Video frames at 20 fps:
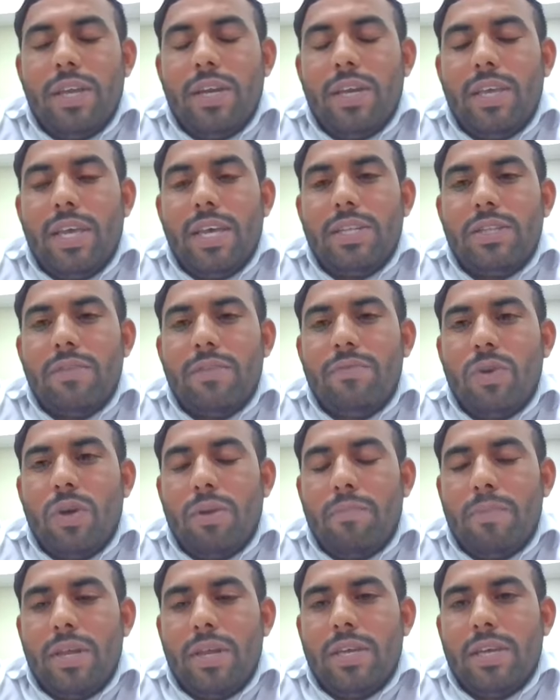in case if your
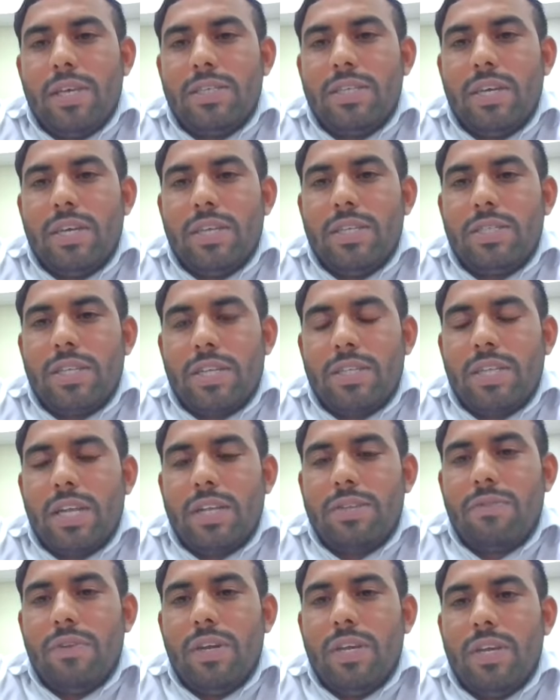application is
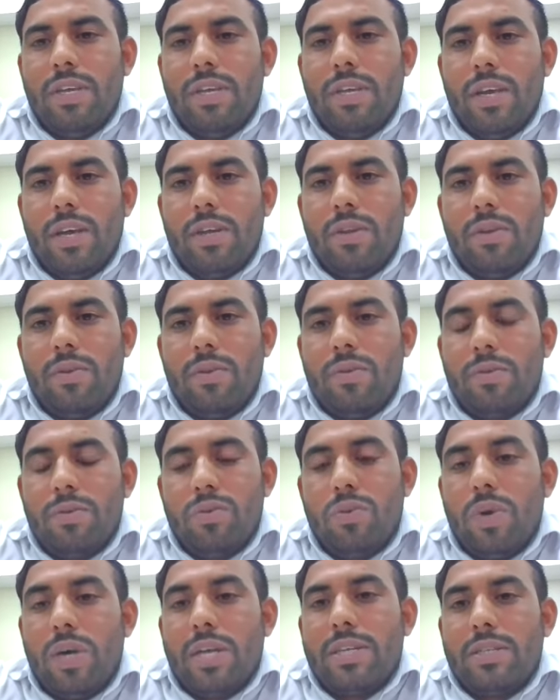successfully,
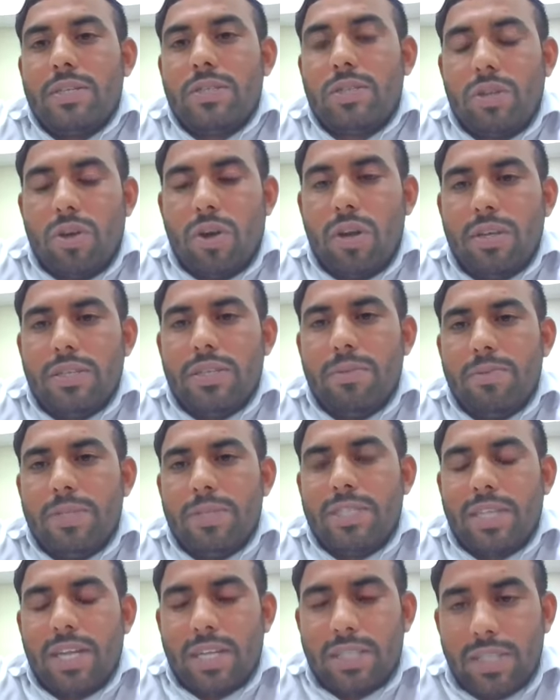your scholarship
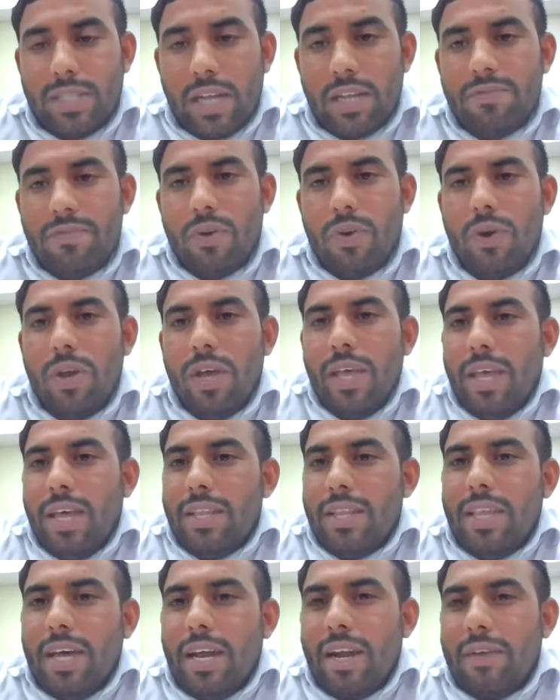is successful,
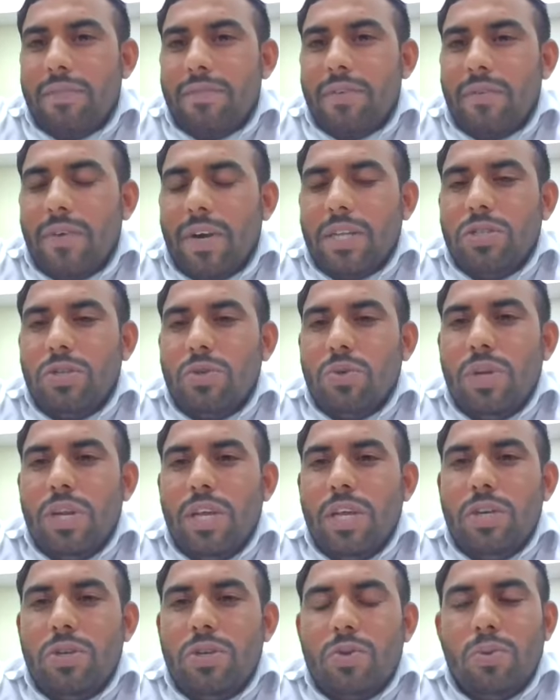then afterwards you
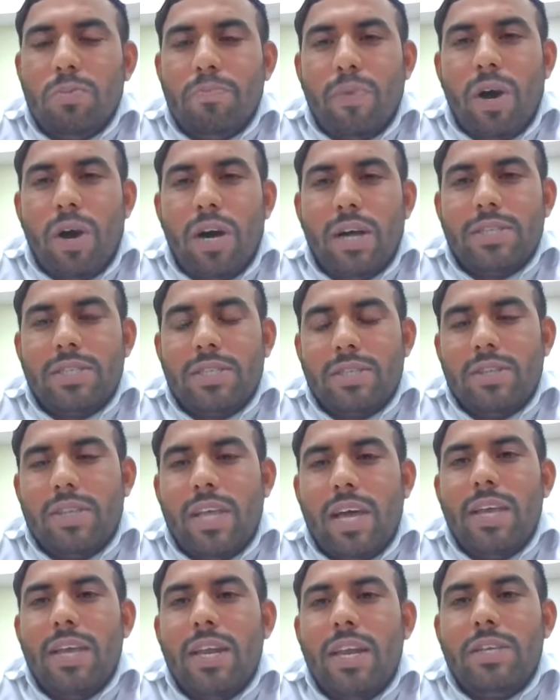need to pass
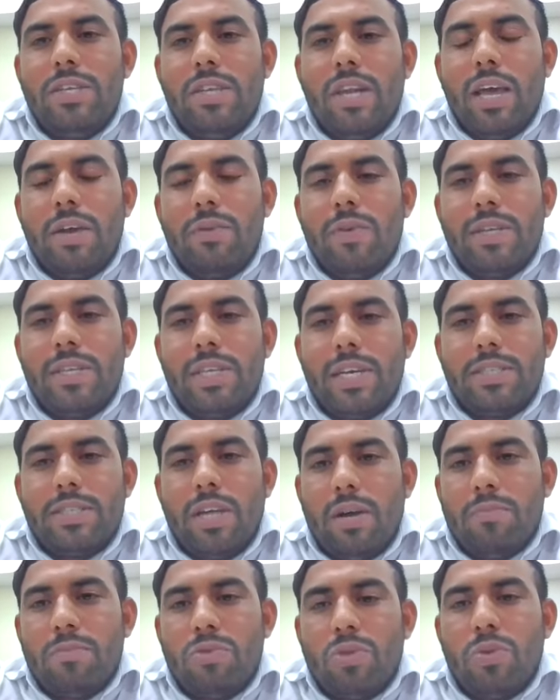the English language
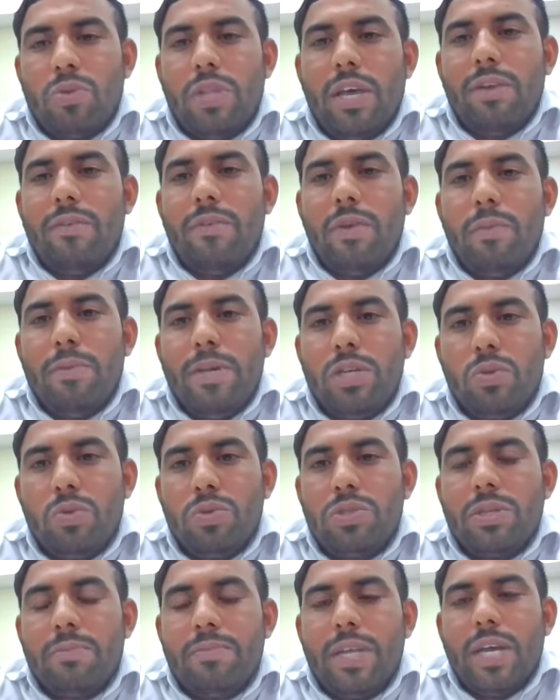exam. So there will be two
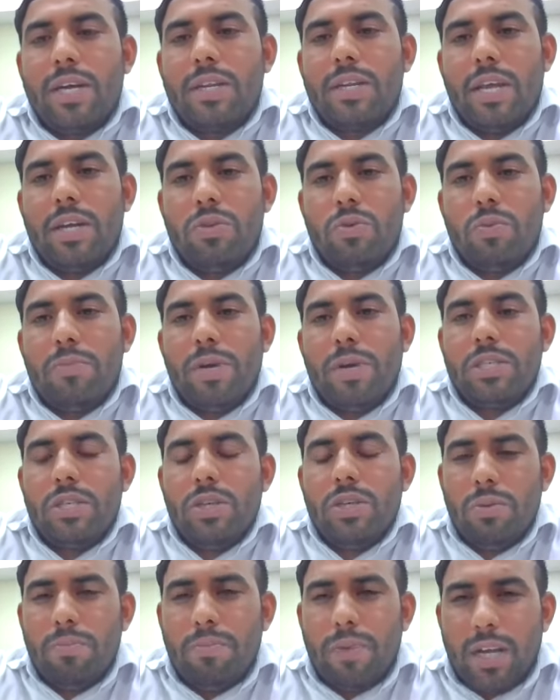subjects that you
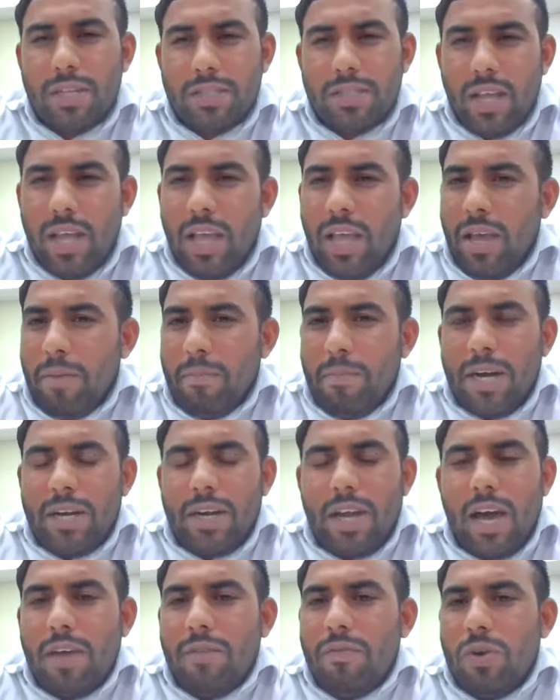must need to pass.
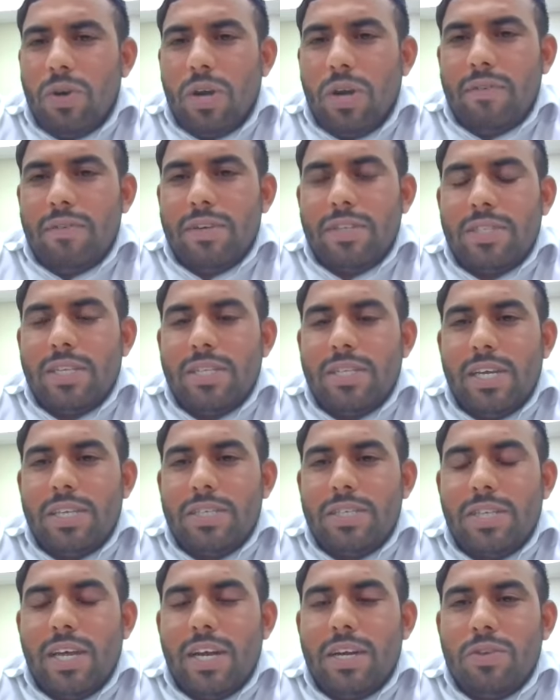But I would never
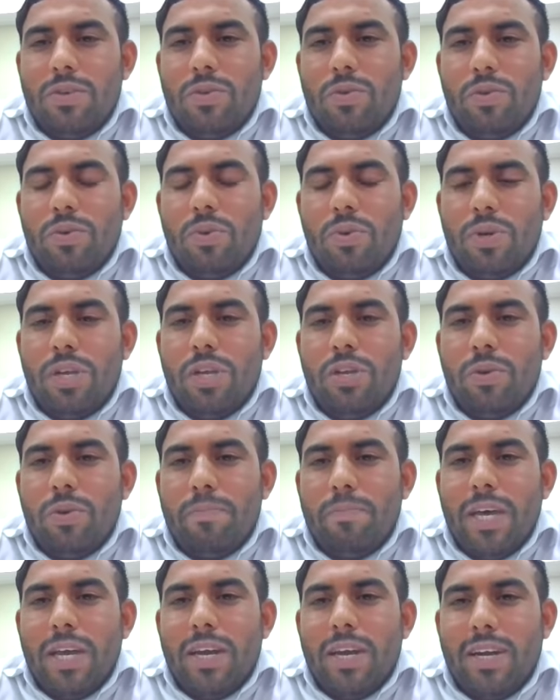suggest that you don't need to
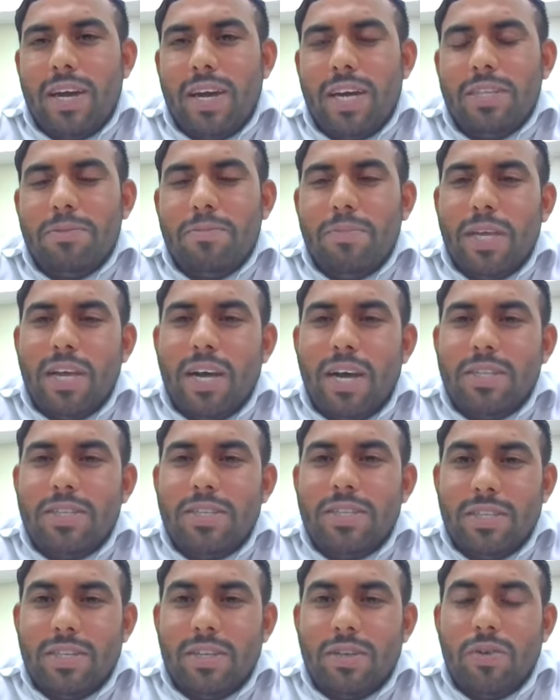appear in IELTS
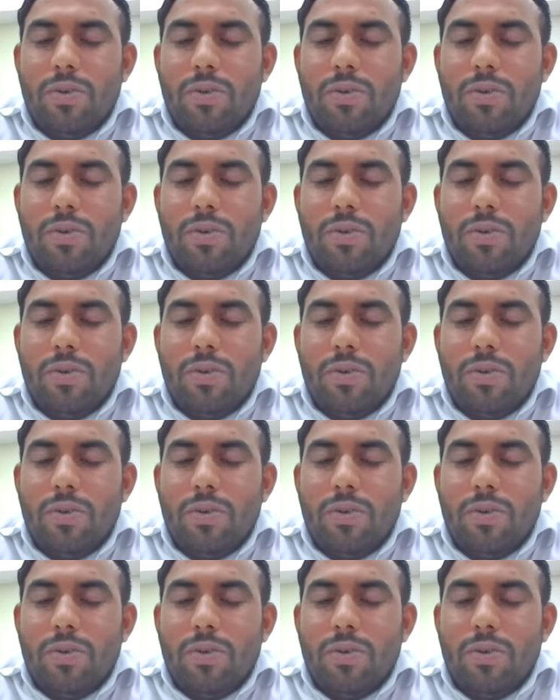because